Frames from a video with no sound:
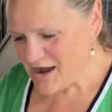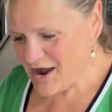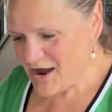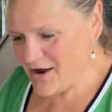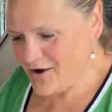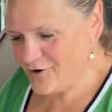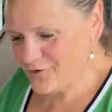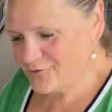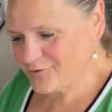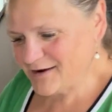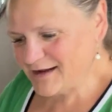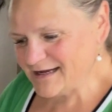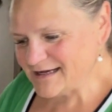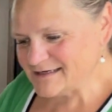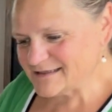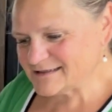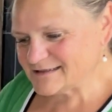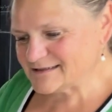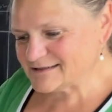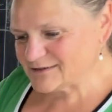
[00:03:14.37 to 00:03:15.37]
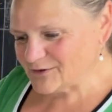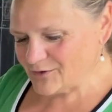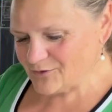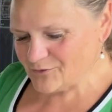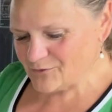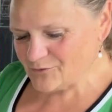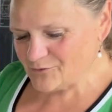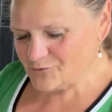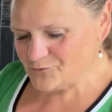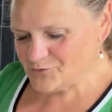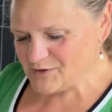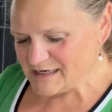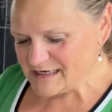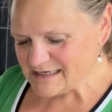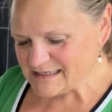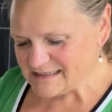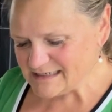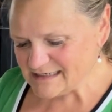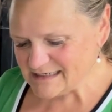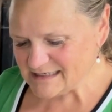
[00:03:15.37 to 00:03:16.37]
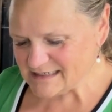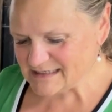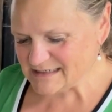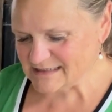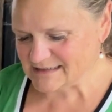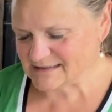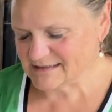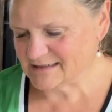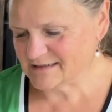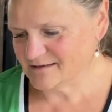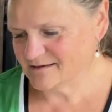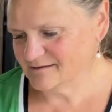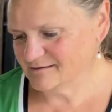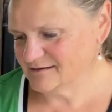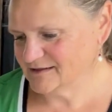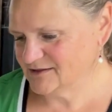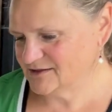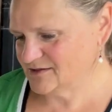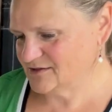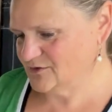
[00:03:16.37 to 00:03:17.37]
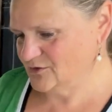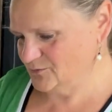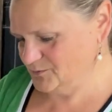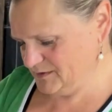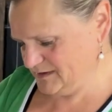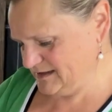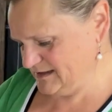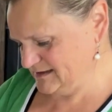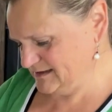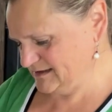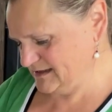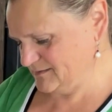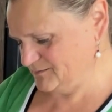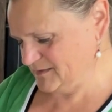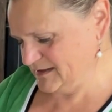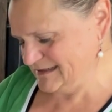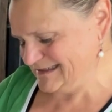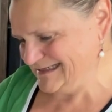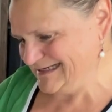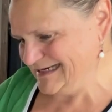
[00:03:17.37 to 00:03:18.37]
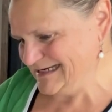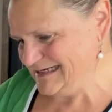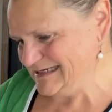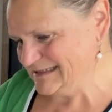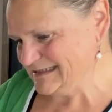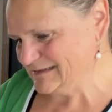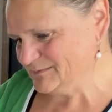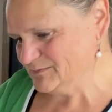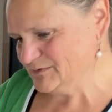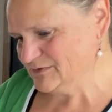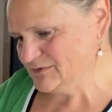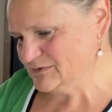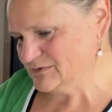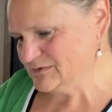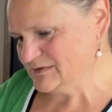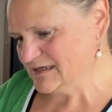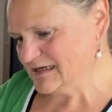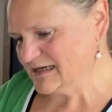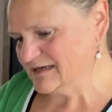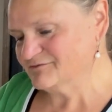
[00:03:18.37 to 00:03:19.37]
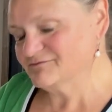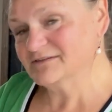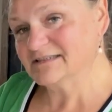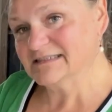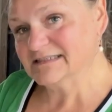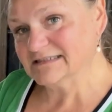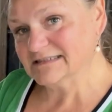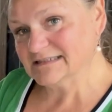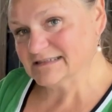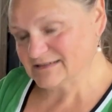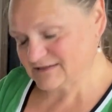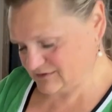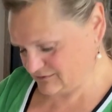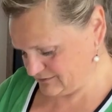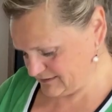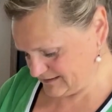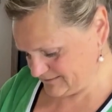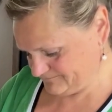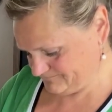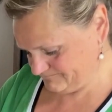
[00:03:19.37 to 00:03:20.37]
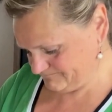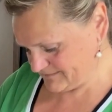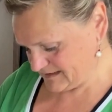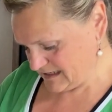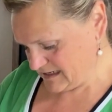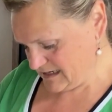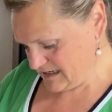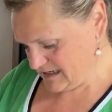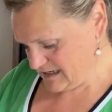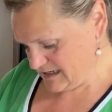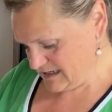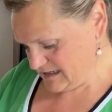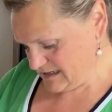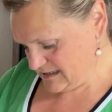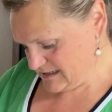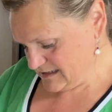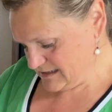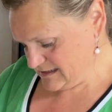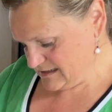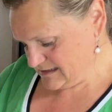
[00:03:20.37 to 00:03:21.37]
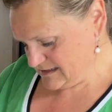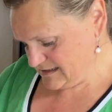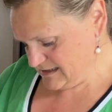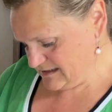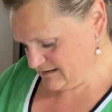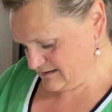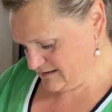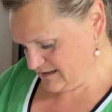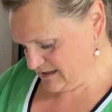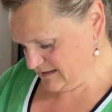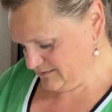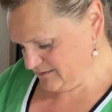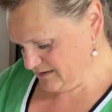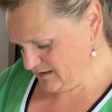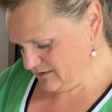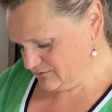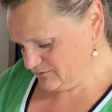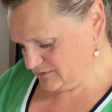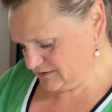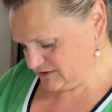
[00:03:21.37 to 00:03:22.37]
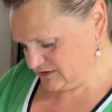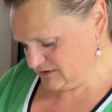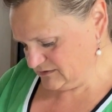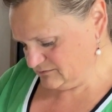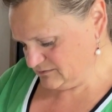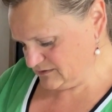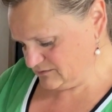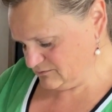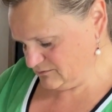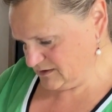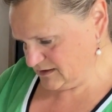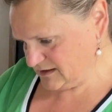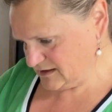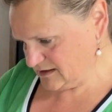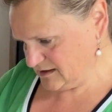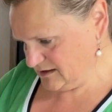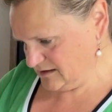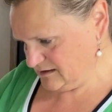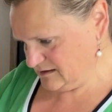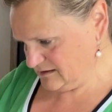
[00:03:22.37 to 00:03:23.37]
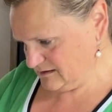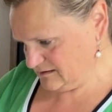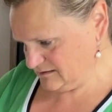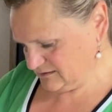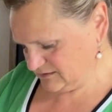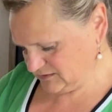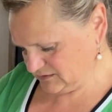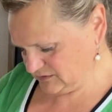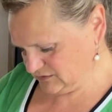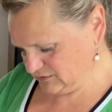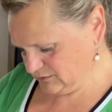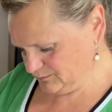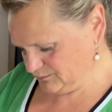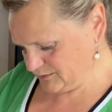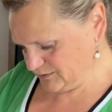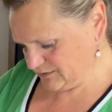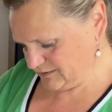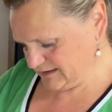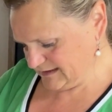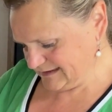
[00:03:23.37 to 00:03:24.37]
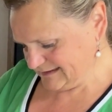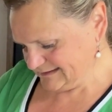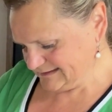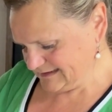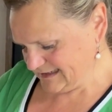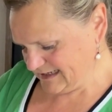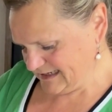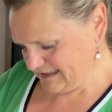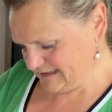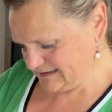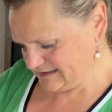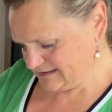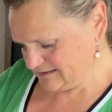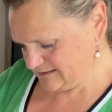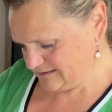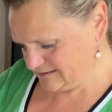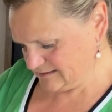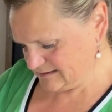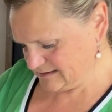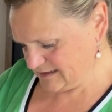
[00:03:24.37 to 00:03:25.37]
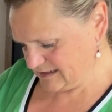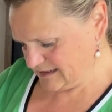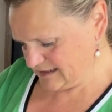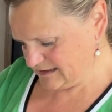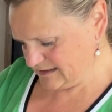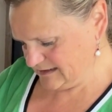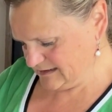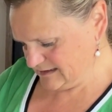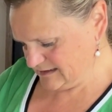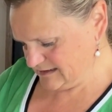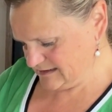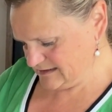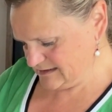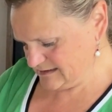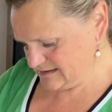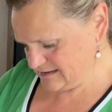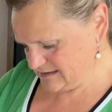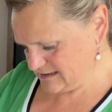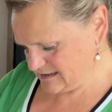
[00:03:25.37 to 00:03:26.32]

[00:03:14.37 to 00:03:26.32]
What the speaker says: All right, so we need, oh, I should have opened this up, a teaspoon of glycerin. Now, I'm not what you would want to call super exact on anything.